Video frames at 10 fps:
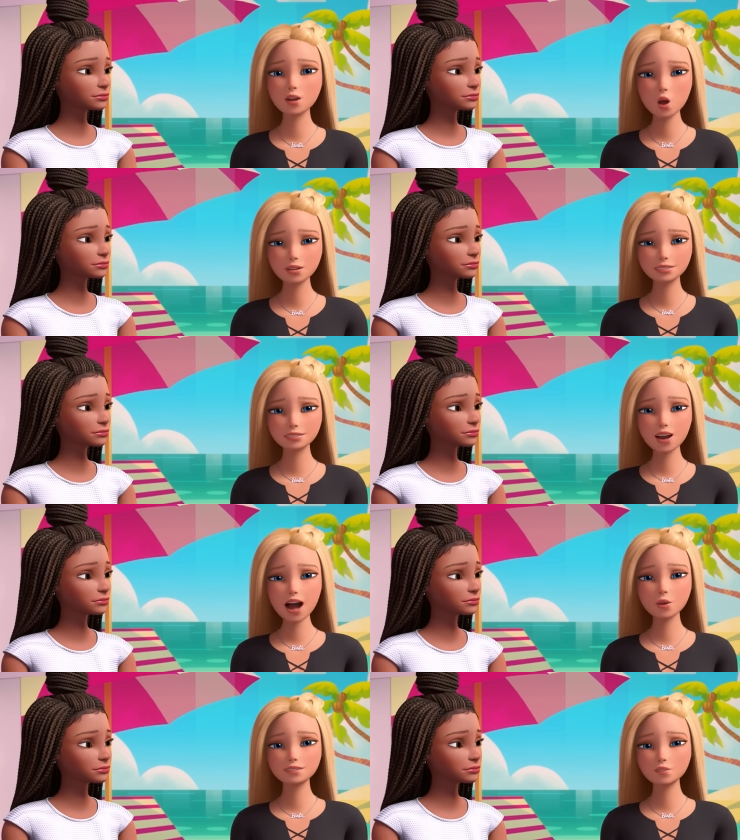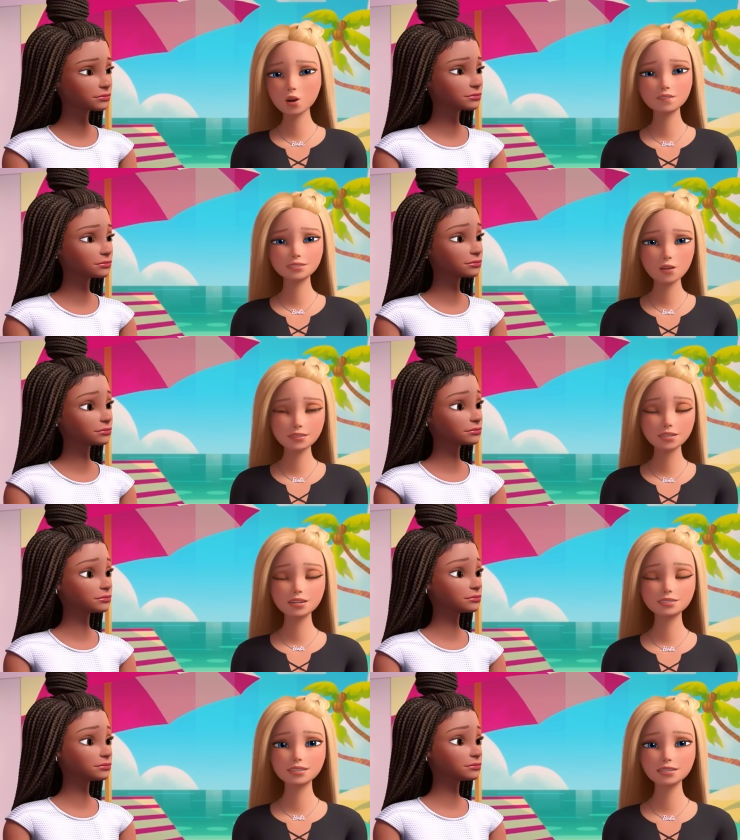Speaker 1: lost in a house full of so
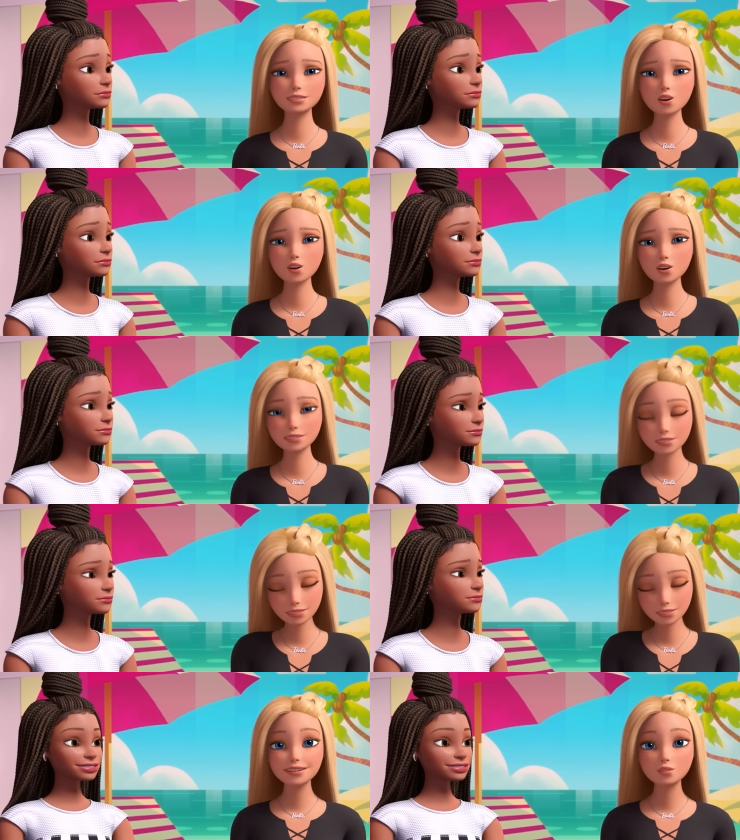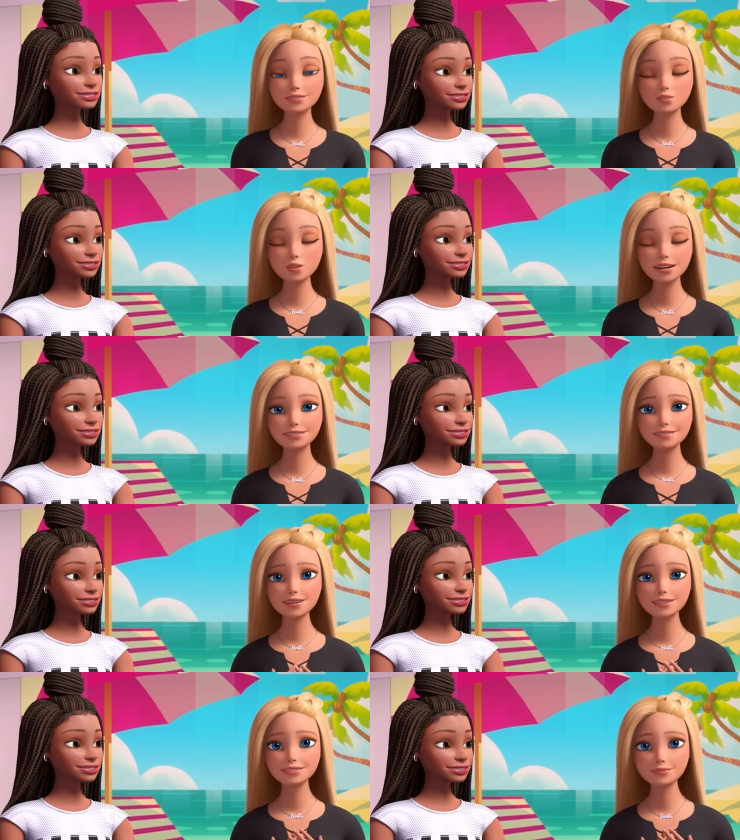many sisters. I wasn't really
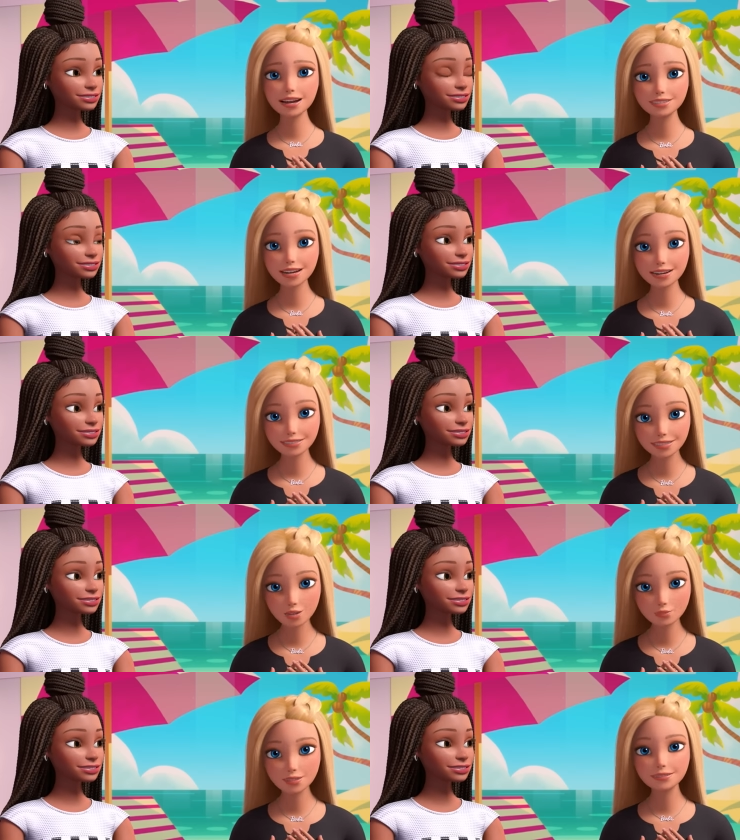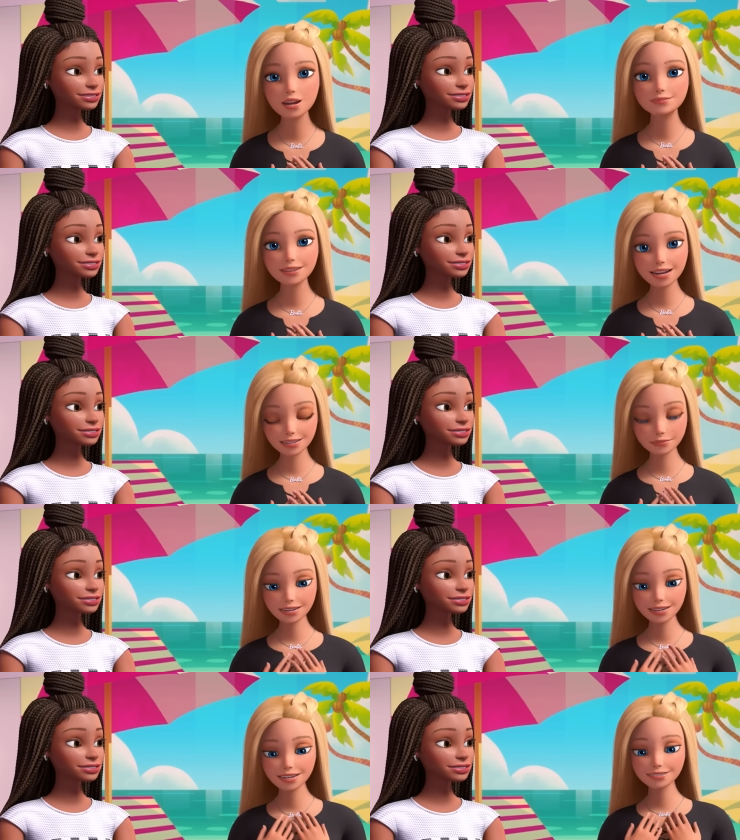feeling special. So my mom made
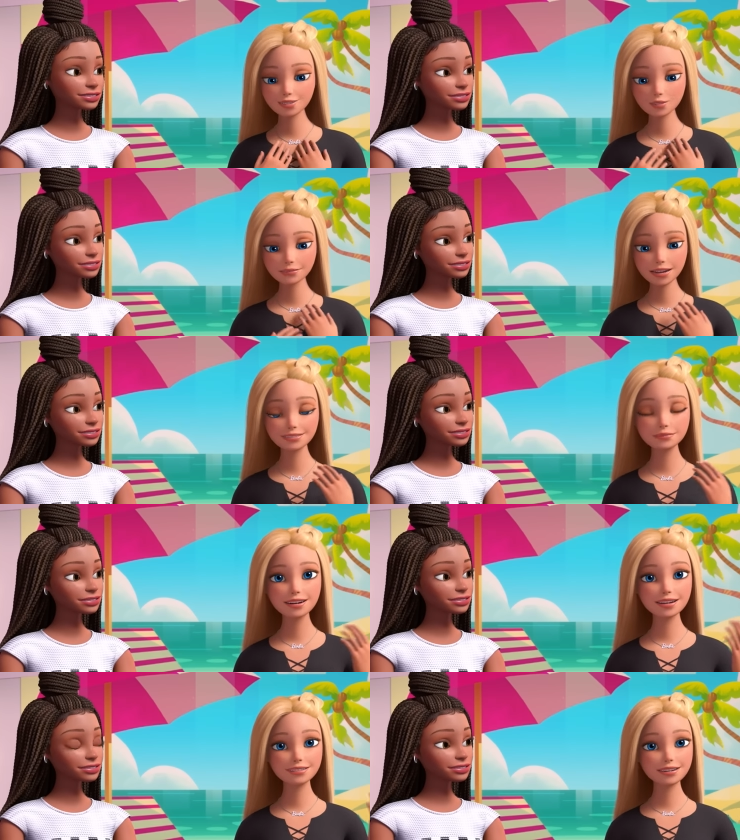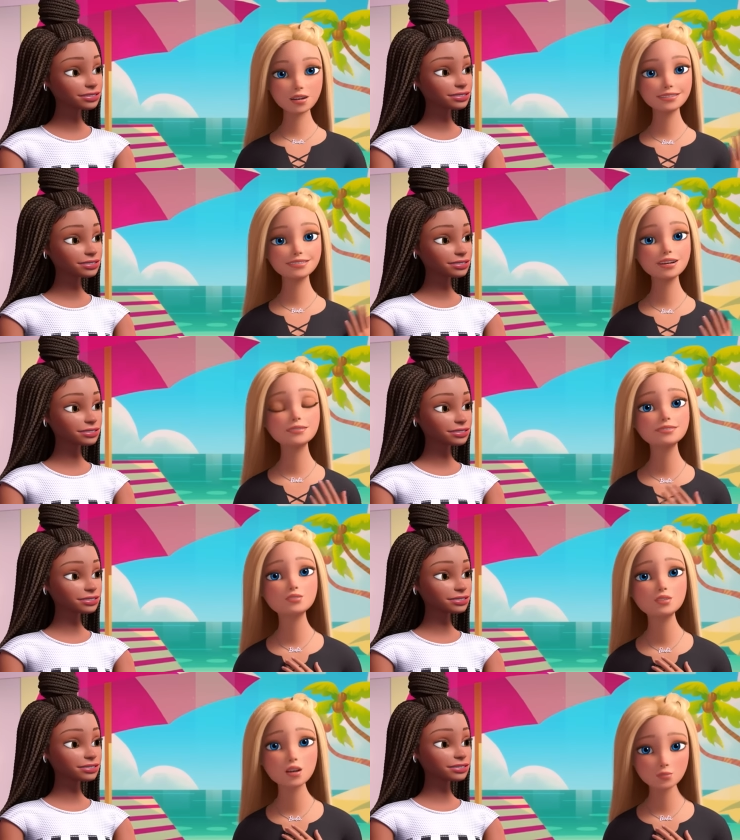me this to remind me that as long as I am
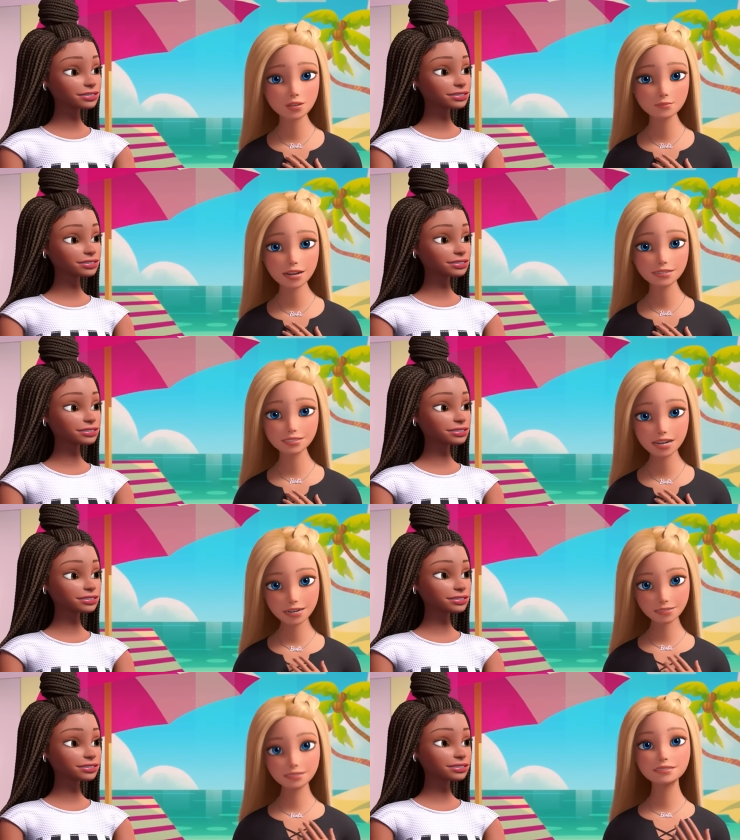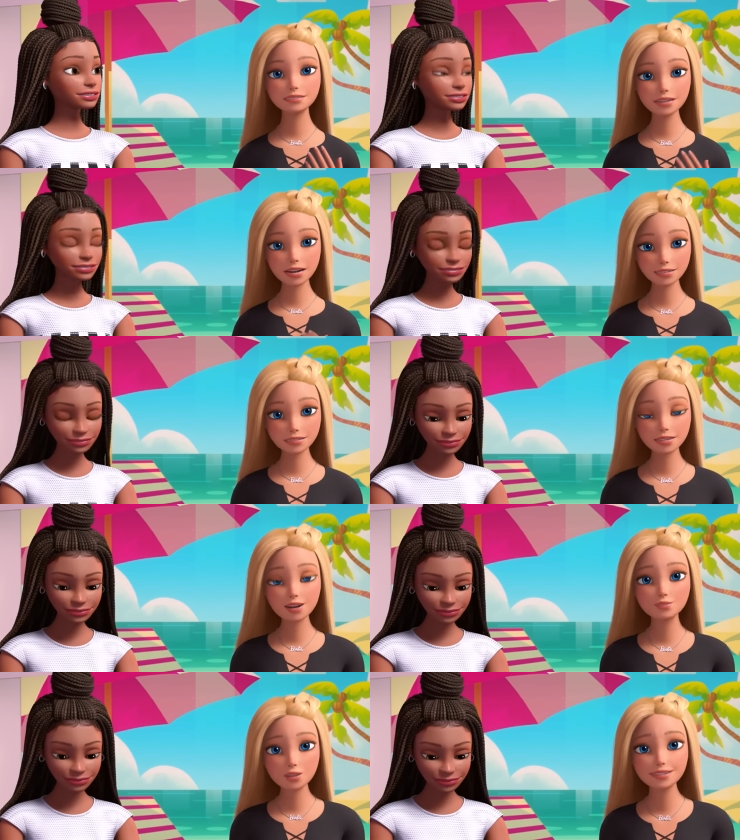true to myself, I will
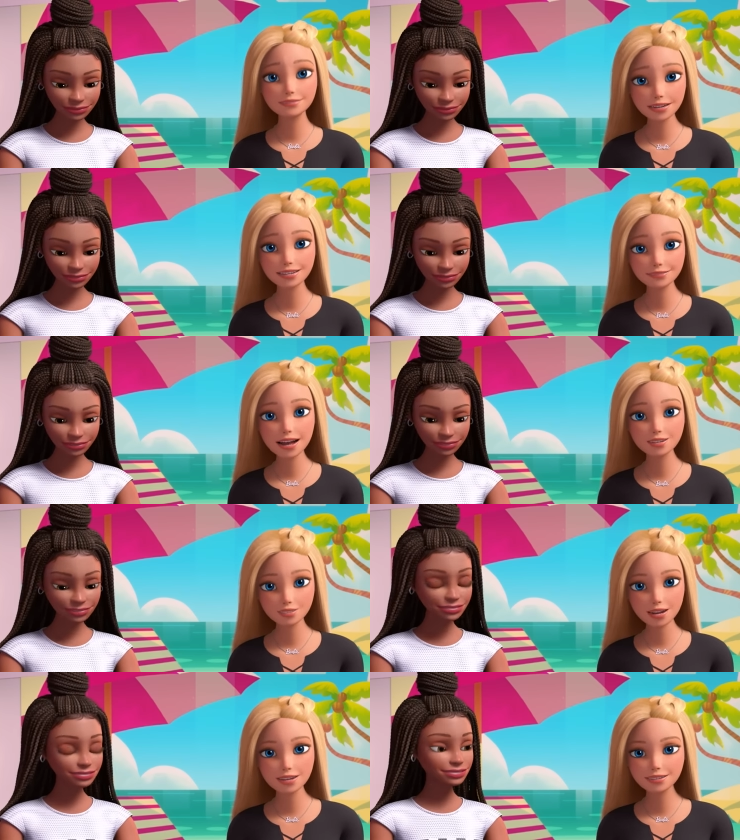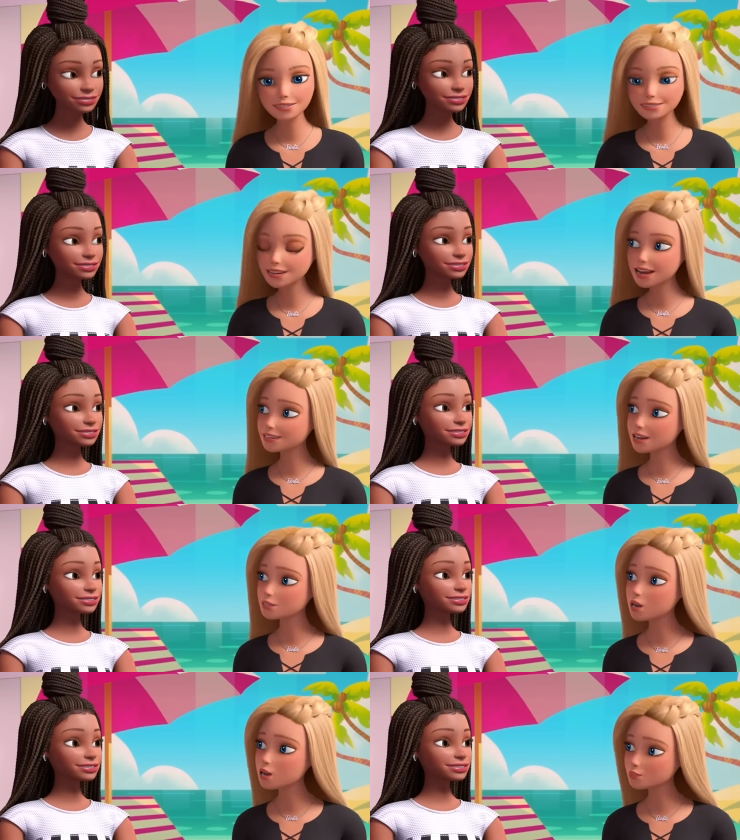always be special. And
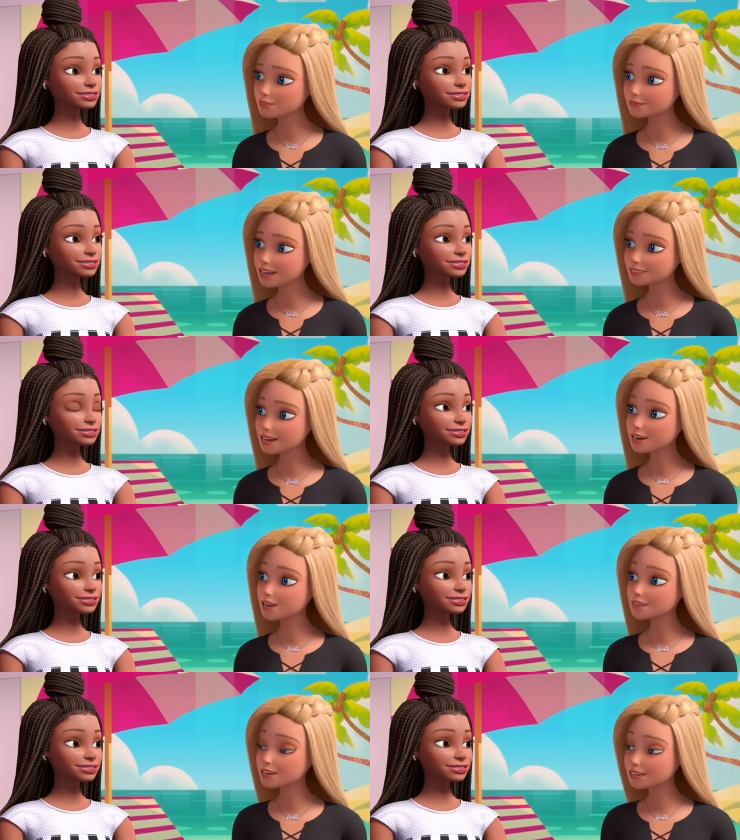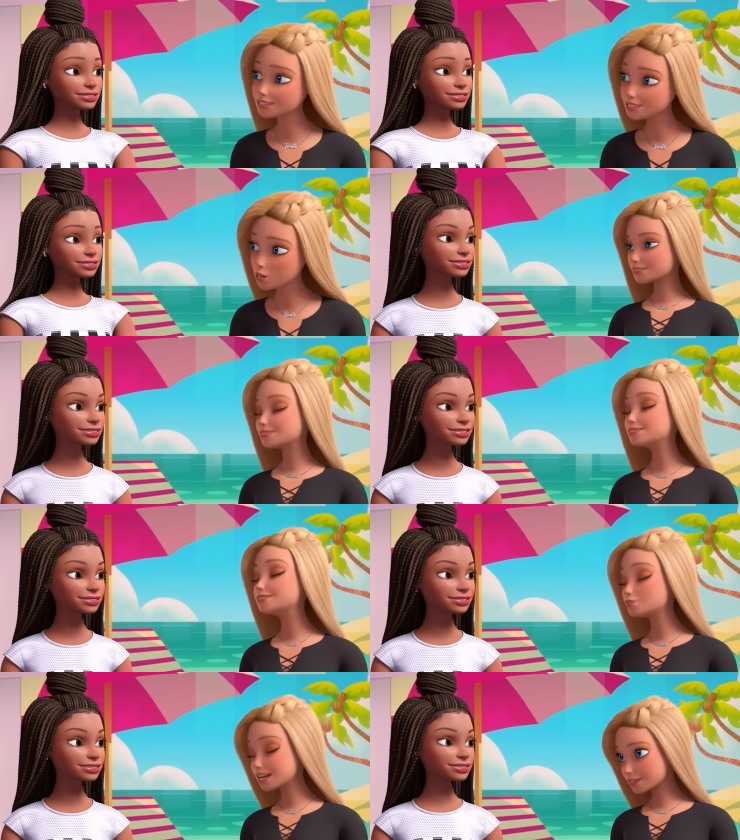now I want to pass that love on to you.
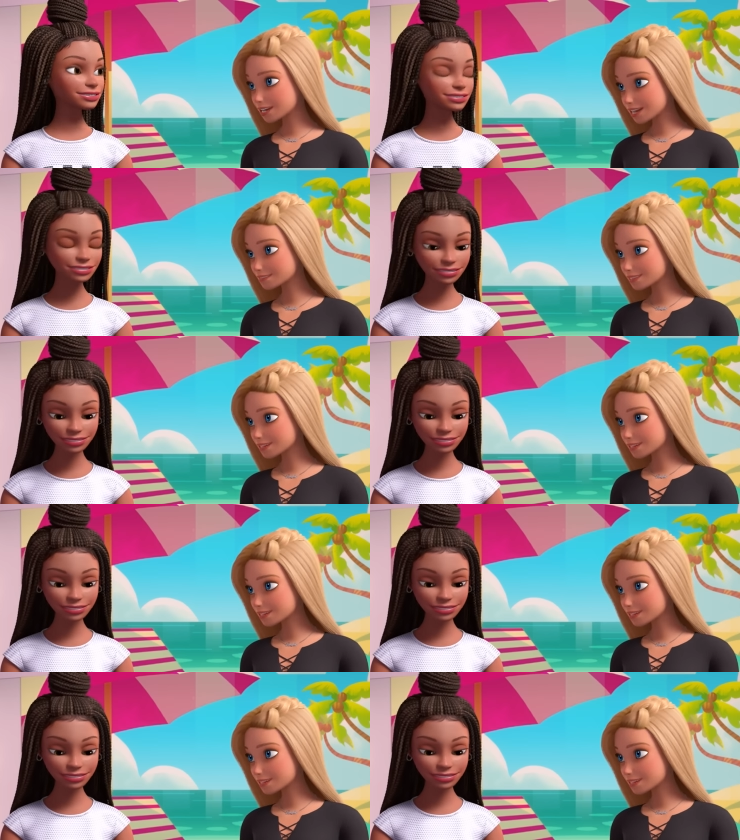We may have the